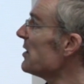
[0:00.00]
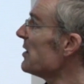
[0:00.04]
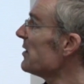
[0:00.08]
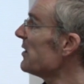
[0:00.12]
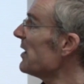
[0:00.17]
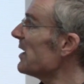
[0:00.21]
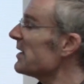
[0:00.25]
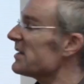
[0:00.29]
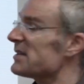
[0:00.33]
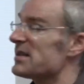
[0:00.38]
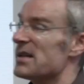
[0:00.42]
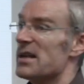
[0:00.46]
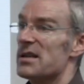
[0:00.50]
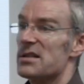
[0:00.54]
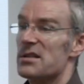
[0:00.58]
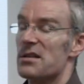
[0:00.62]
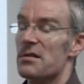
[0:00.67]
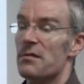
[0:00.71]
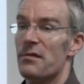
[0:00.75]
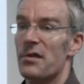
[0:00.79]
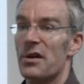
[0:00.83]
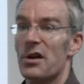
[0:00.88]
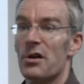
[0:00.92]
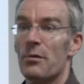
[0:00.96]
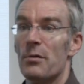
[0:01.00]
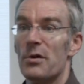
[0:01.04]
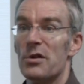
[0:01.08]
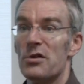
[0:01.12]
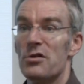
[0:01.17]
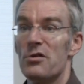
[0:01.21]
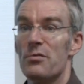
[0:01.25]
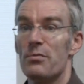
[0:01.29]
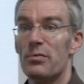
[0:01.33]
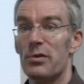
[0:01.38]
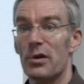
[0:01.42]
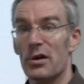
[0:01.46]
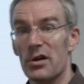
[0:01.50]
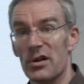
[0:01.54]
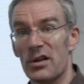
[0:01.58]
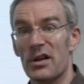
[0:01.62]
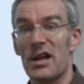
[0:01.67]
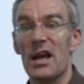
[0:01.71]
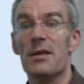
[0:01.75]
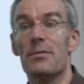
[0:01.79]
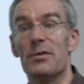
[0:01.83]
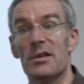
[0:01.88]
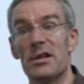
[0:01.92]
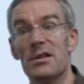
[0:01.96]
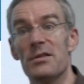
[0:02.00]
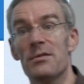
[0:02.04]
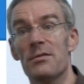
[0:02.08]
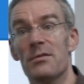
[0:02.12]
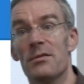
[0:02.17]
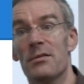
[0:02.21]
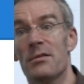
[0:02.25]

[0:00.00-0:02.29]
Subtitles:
that says configure when you plug a cable in,